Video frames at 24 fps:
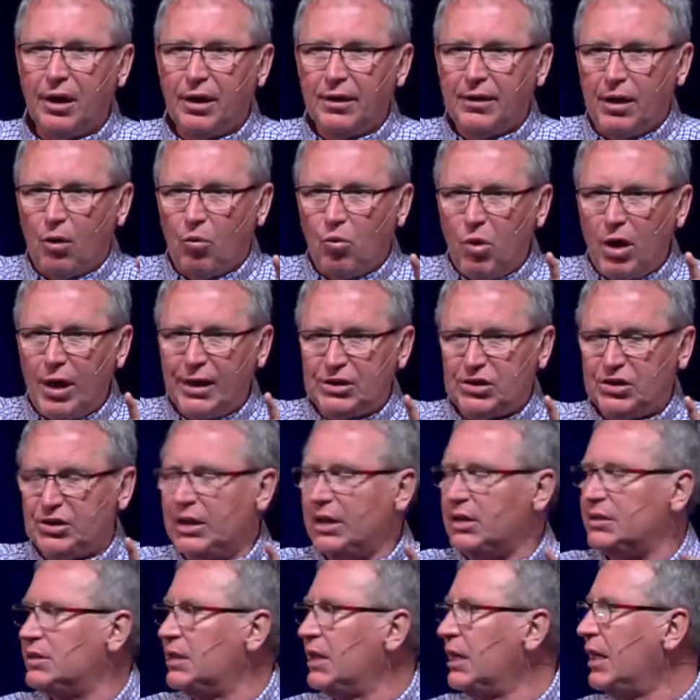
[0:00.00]
Now watch
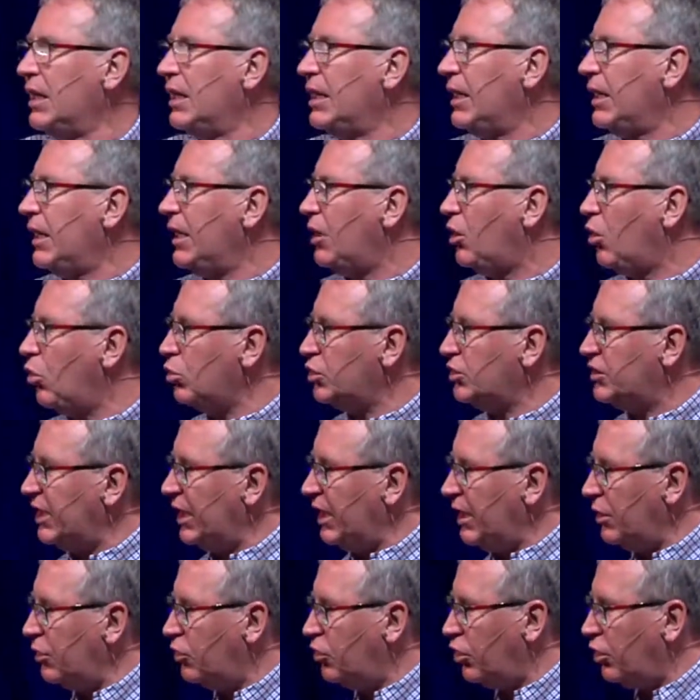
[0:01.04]
this. He goes
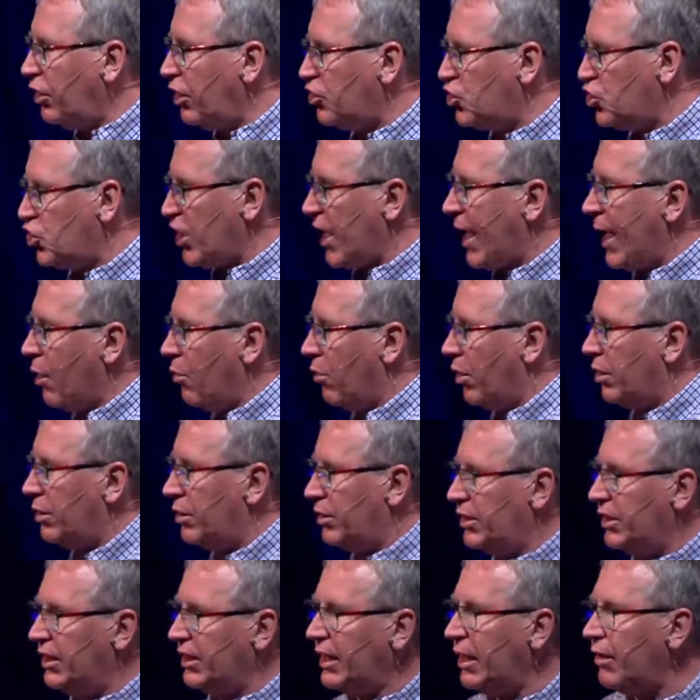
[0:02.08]
into the shower
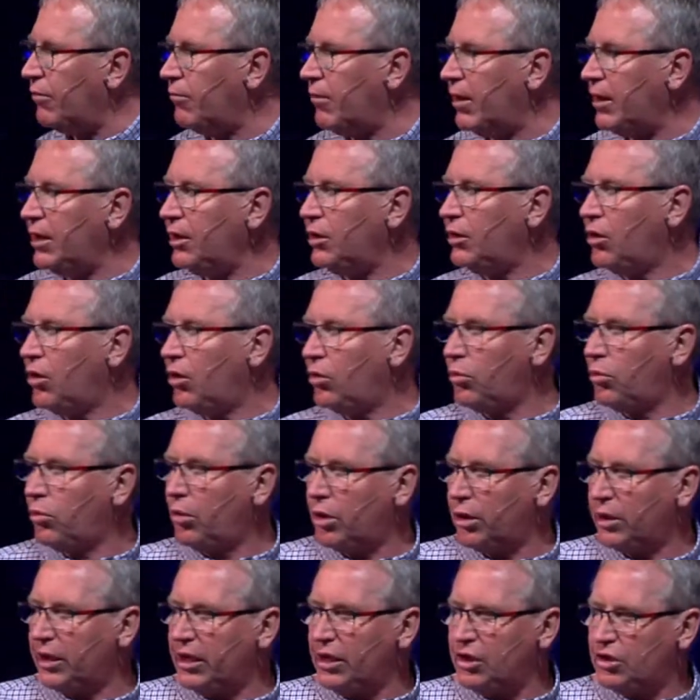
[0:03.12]
to get ready to go to
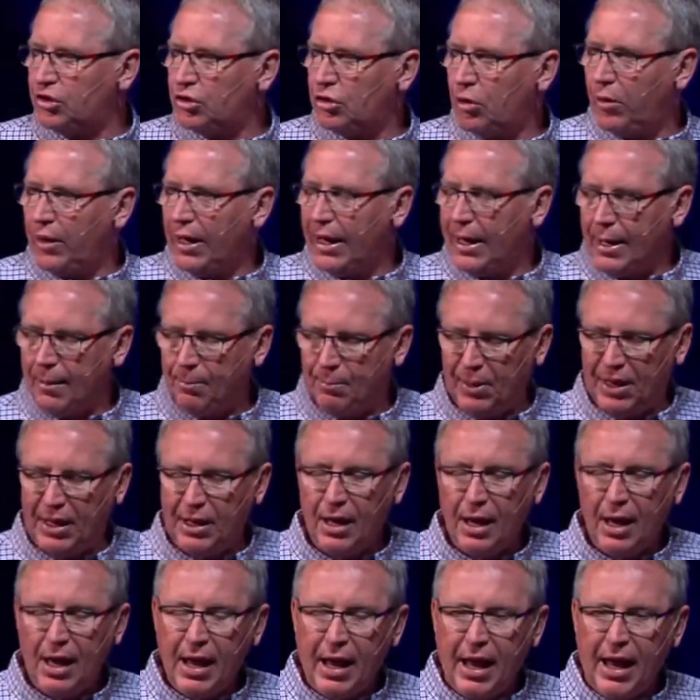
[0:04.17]
work. He's so happy.
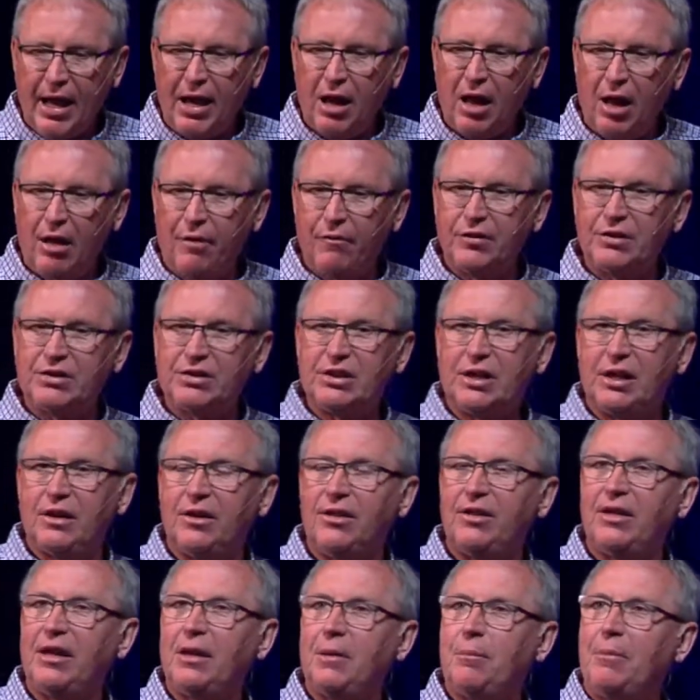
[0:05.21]
And all of a
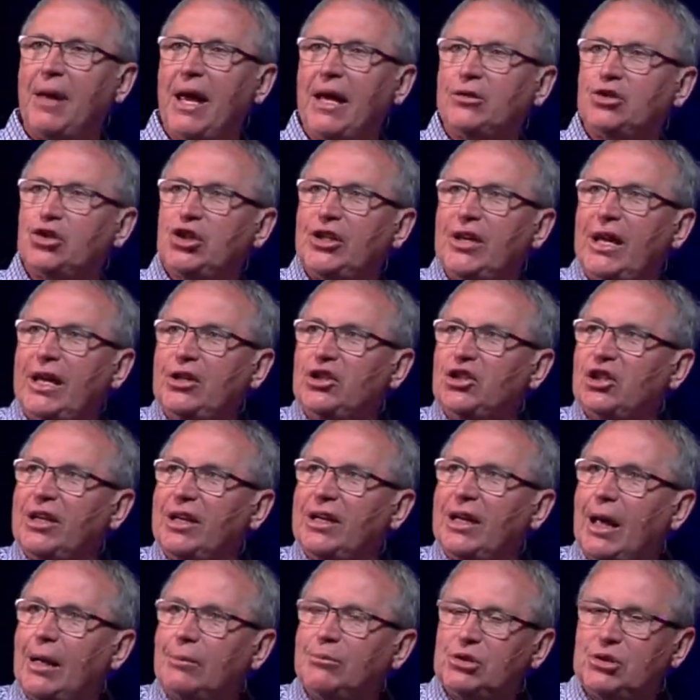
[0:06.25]
sudden, the imagination
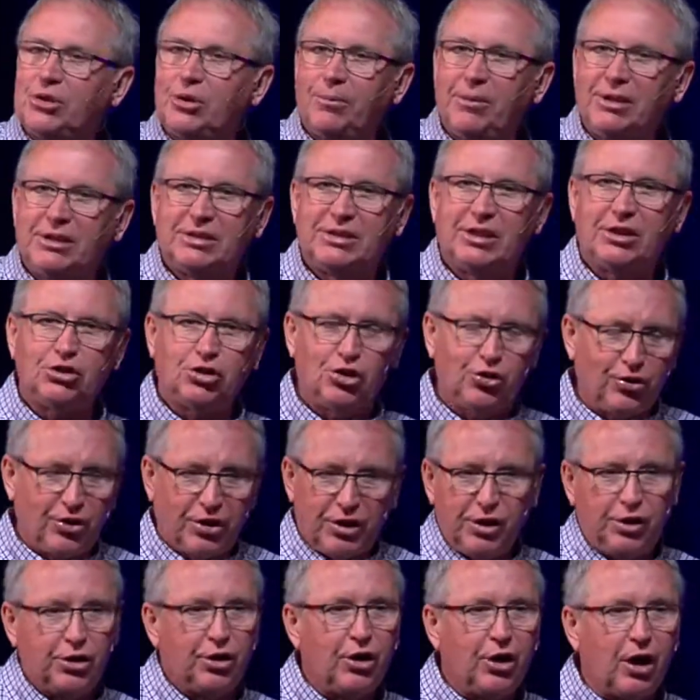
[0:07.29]
comes to him and says, you
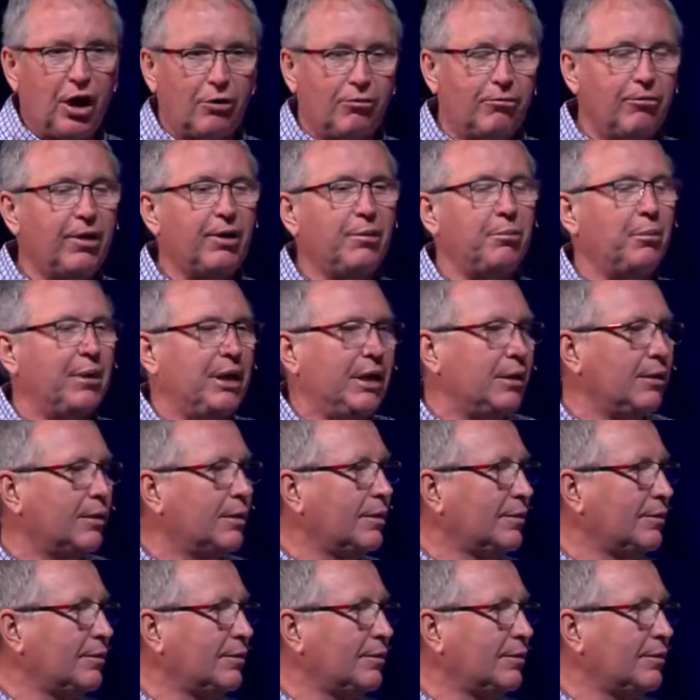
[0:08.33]
think you got rid of me?